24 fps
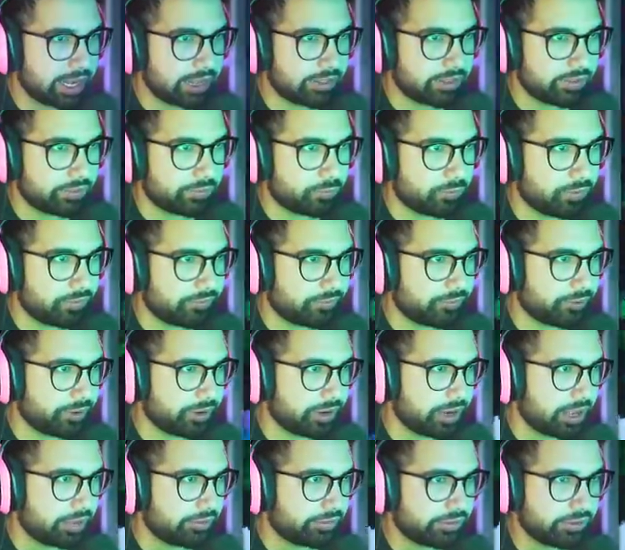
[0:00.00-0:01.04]
get this win for you
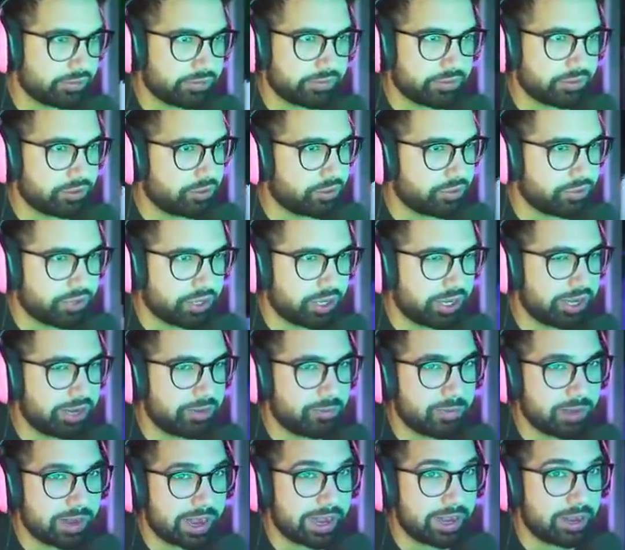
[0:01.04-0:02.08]
guys, because usually
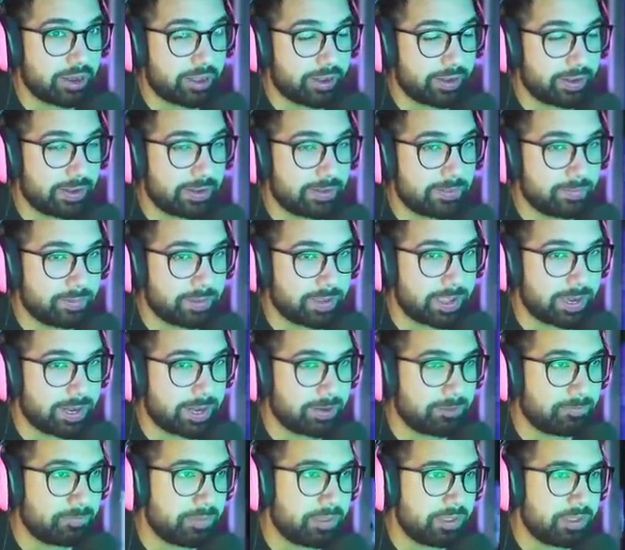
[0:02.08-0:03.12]
when I log in at the
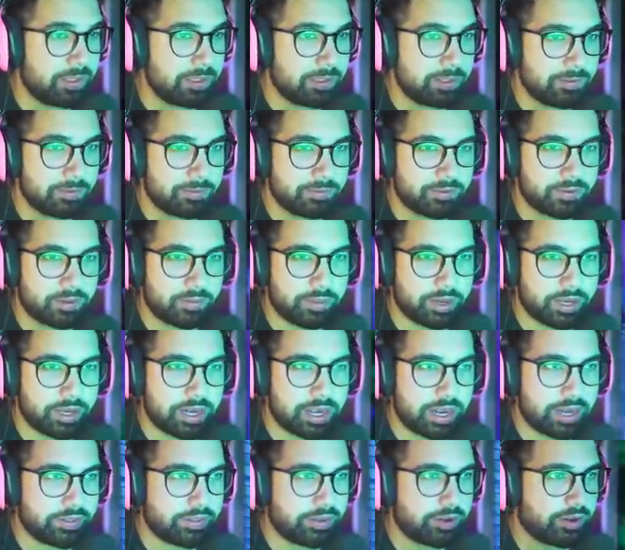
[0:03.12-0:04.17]
beginning, somebody
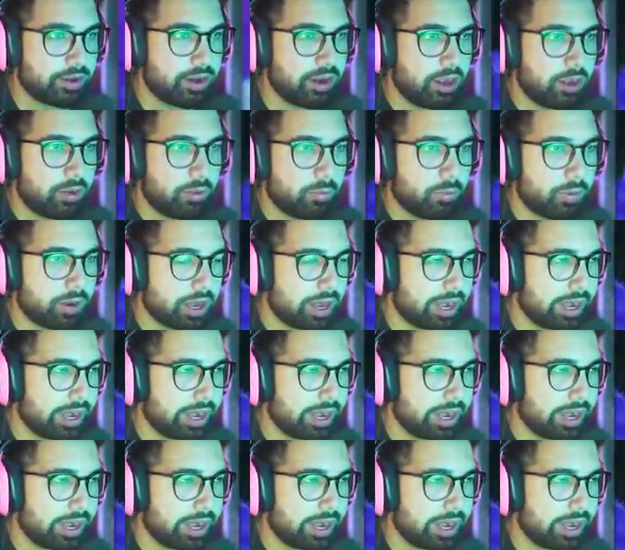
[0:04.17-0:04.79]
died there. When